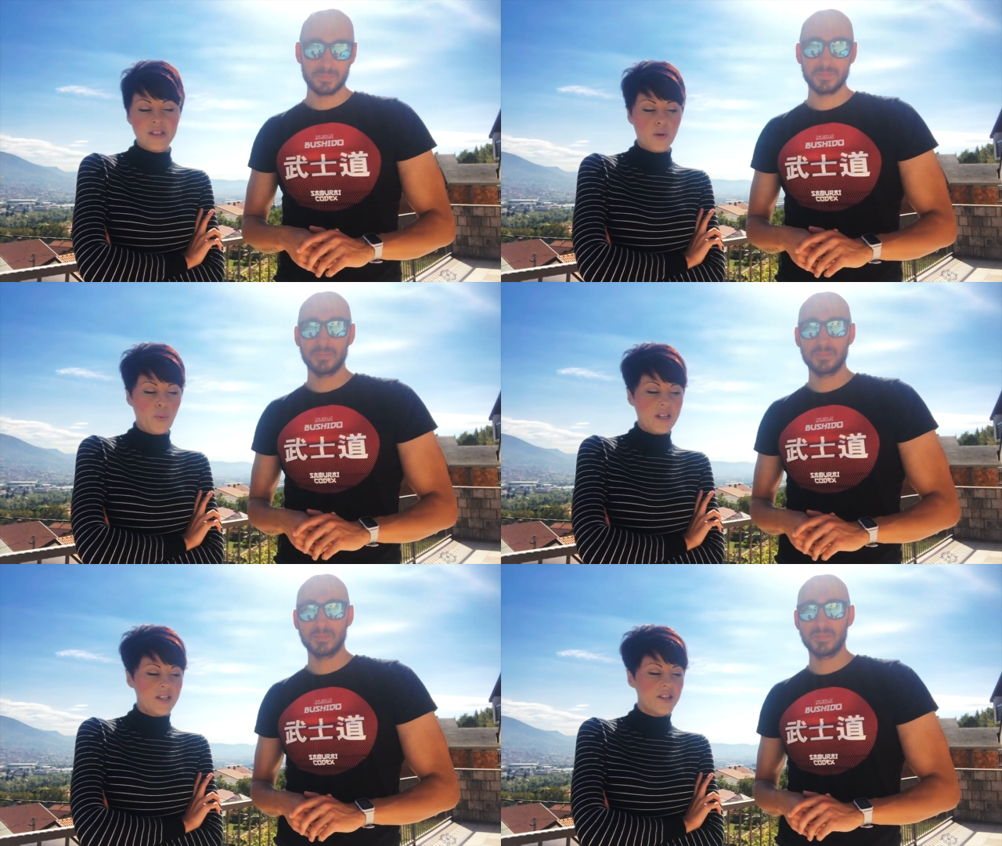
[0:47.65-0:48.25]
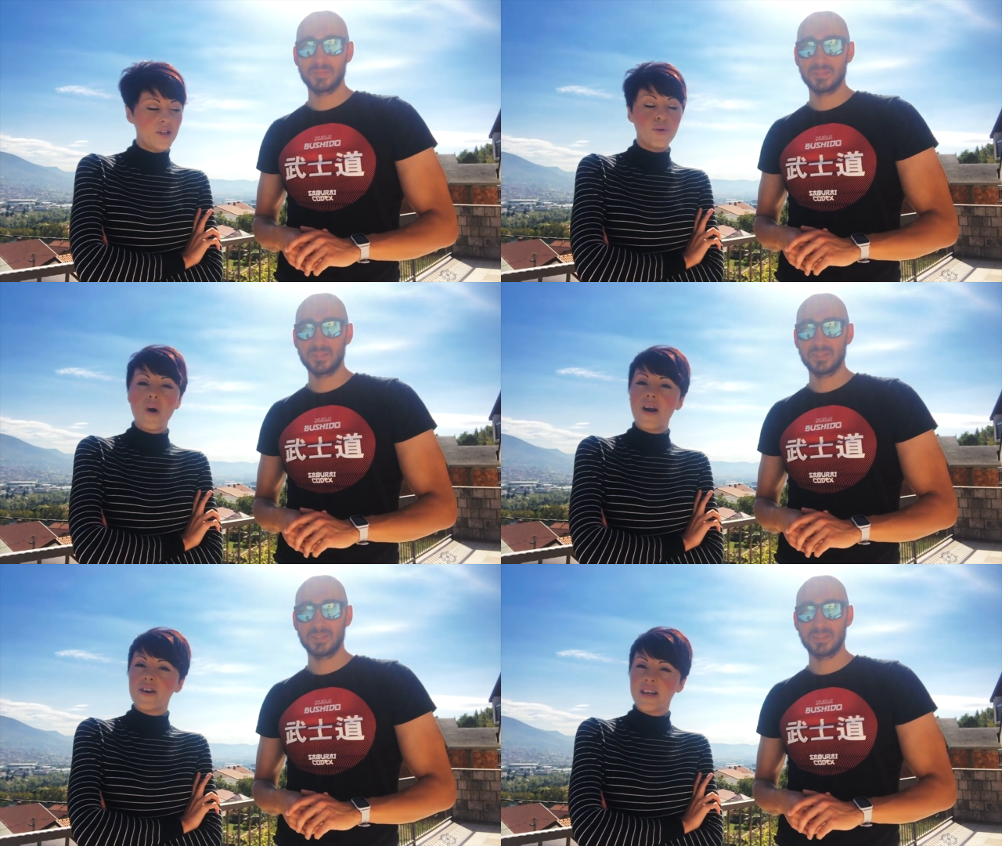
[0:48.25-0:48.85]
Speaker 1: the winter, you
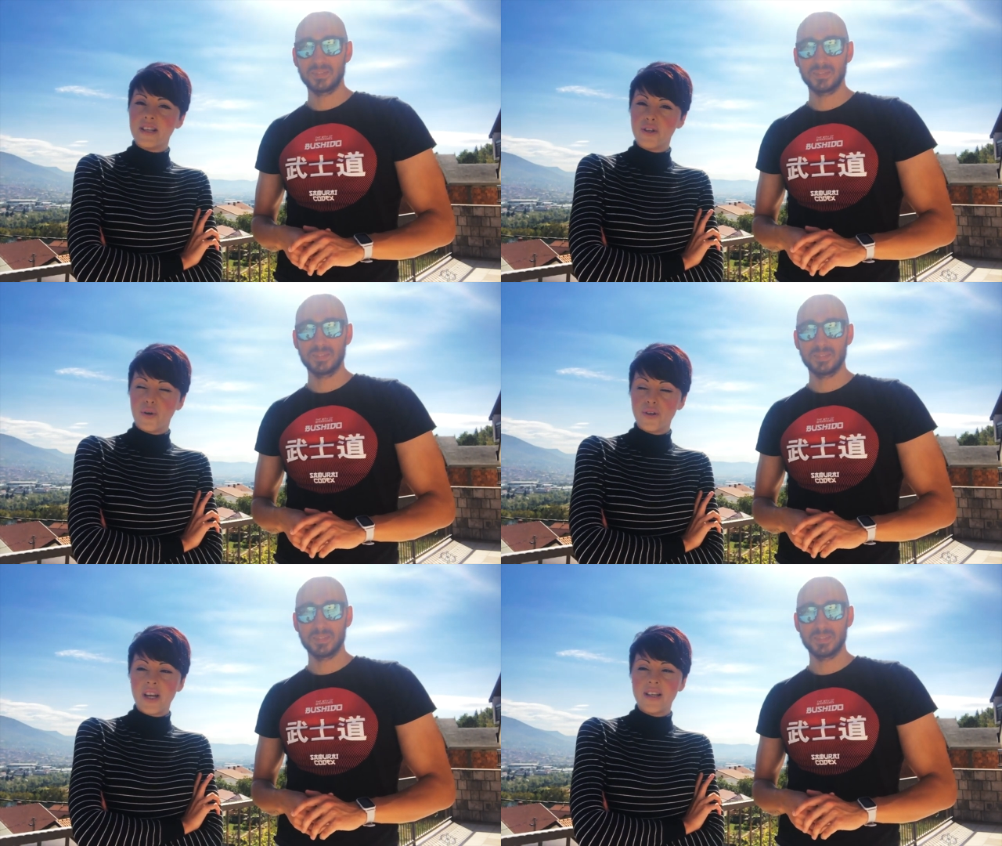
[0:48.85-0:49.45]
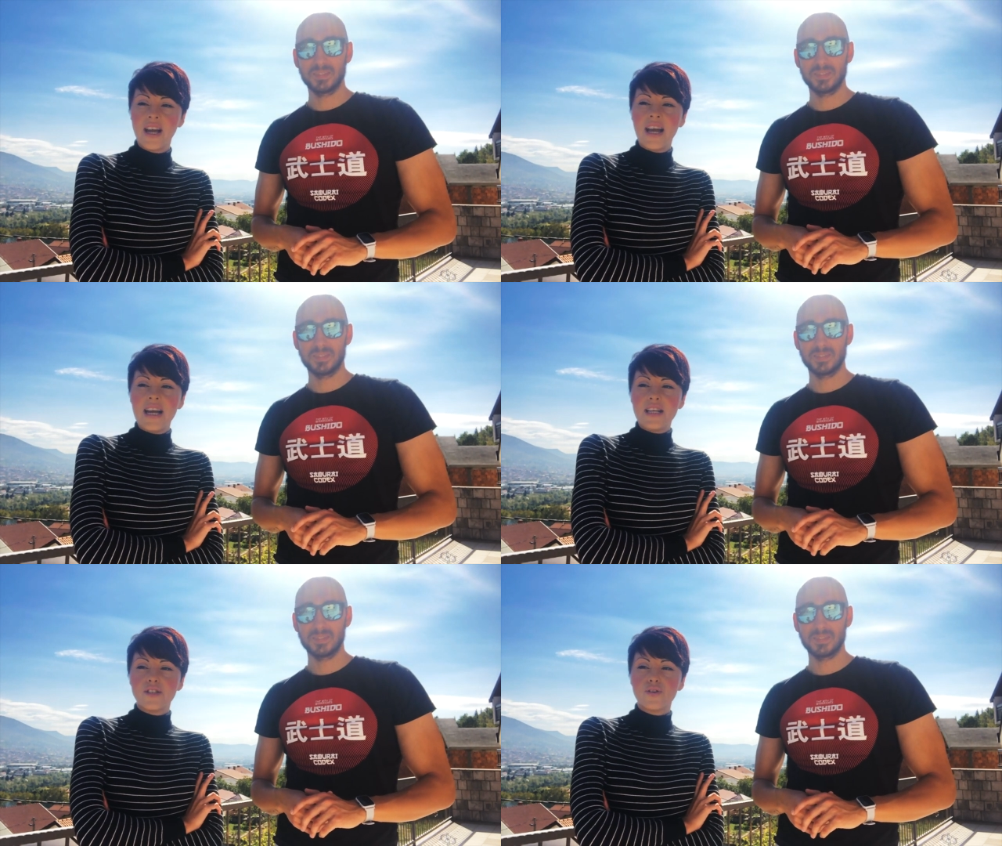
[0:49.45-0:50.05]
are a ketonian,
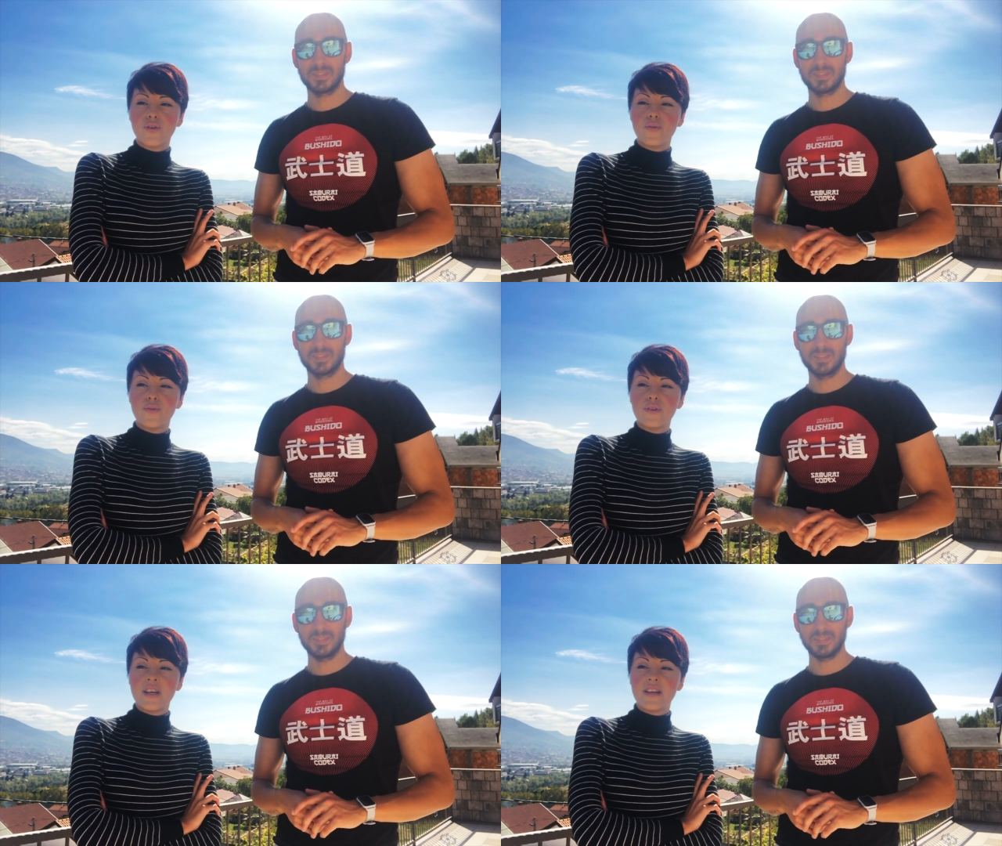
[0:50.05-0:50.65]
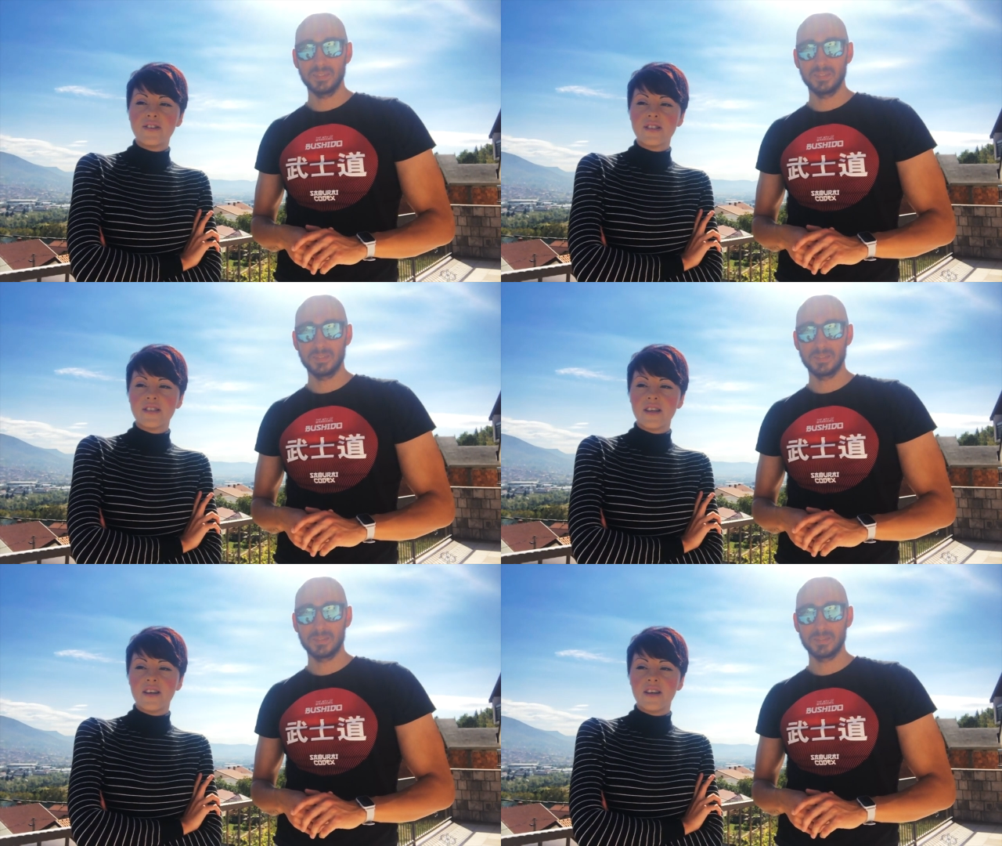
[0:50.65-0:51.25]
so there's
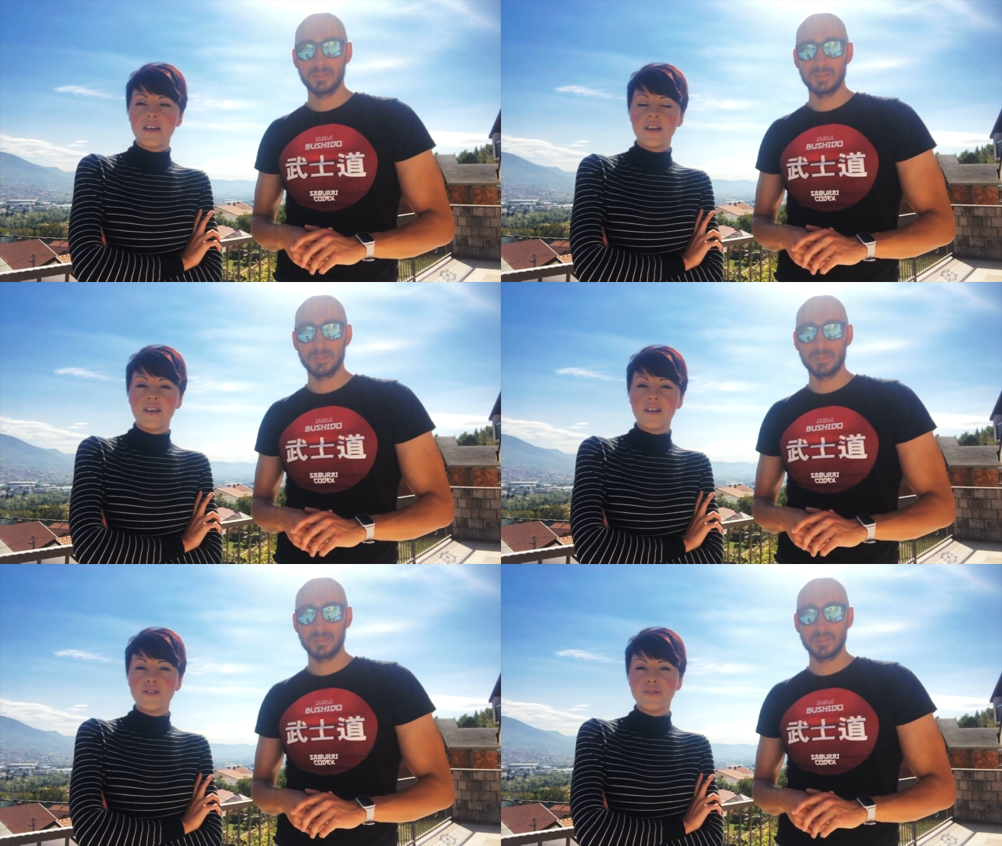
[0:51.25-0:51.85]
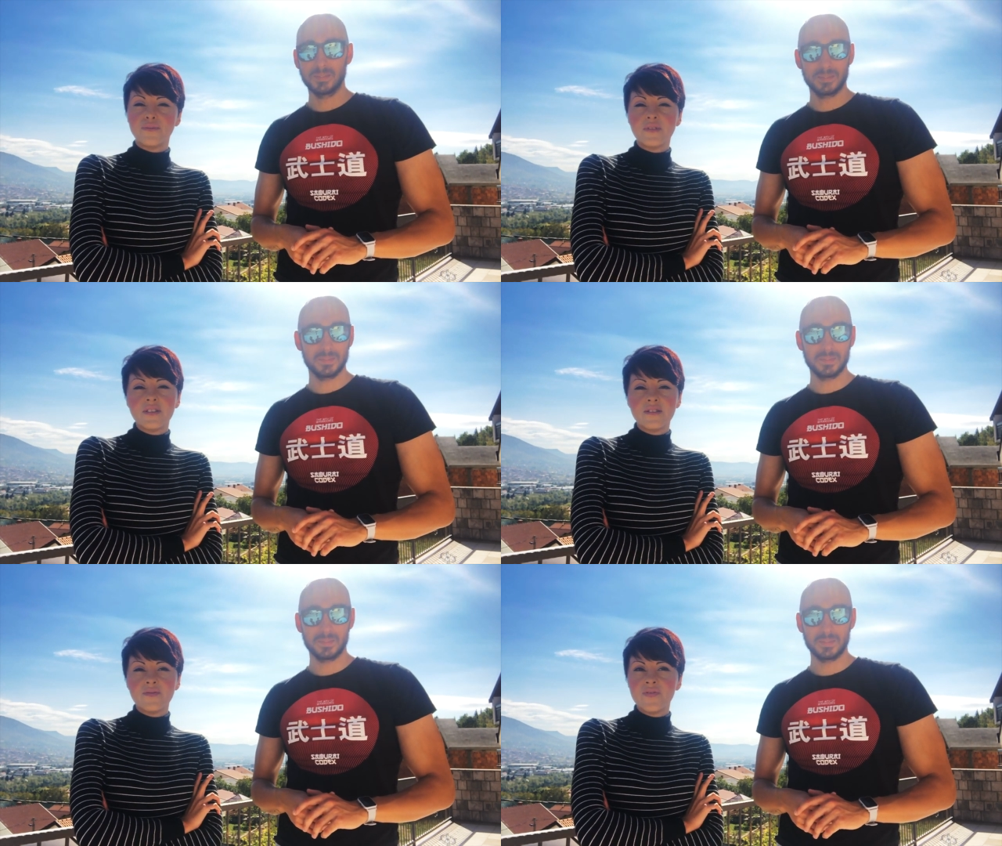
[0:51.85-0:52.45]

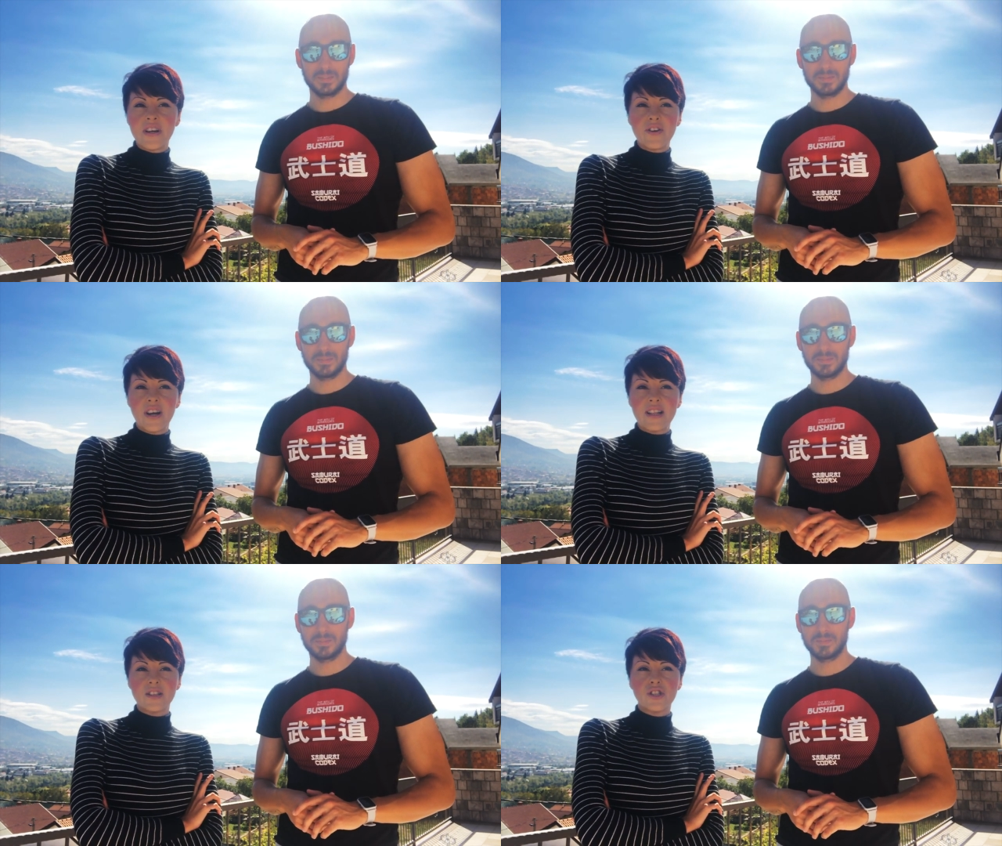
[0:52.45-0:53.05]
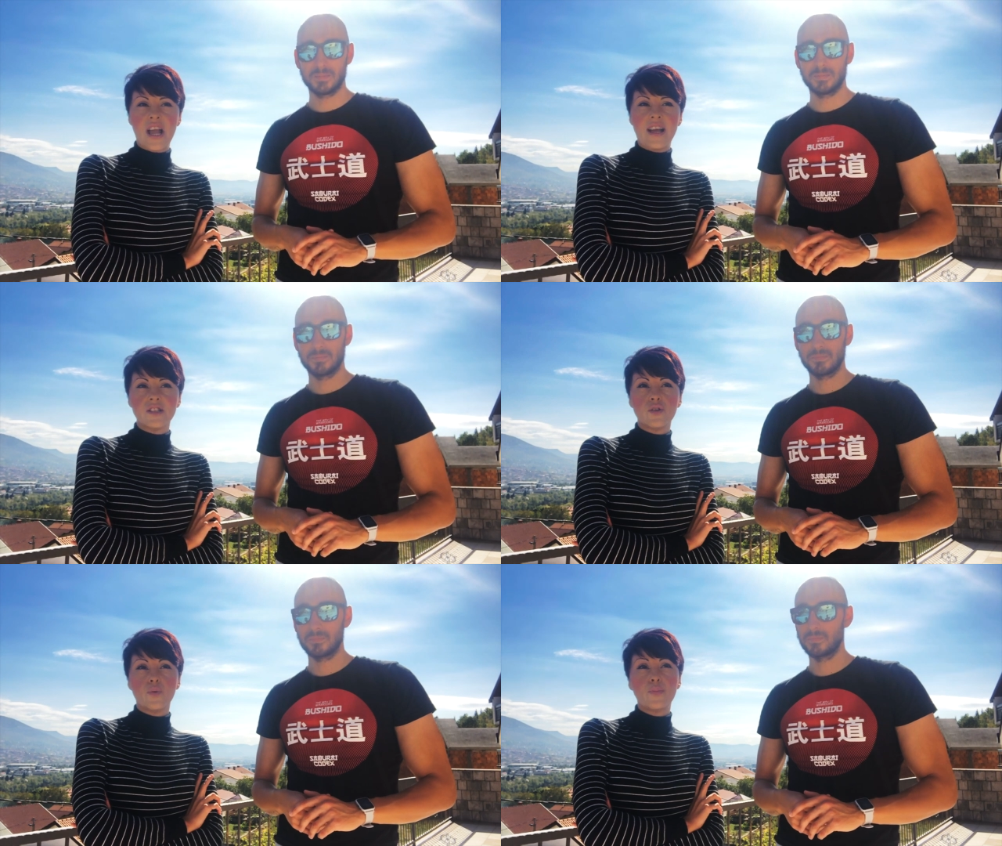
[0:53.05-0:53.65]
very little chance
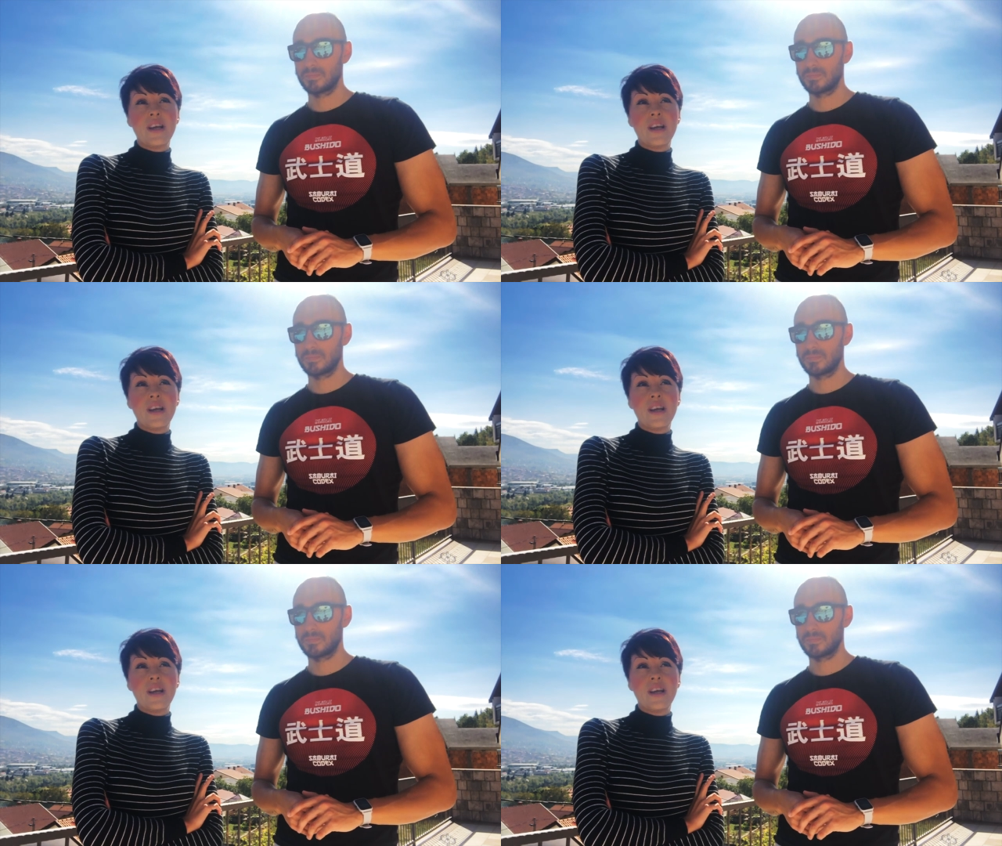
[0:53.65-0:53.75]
you will be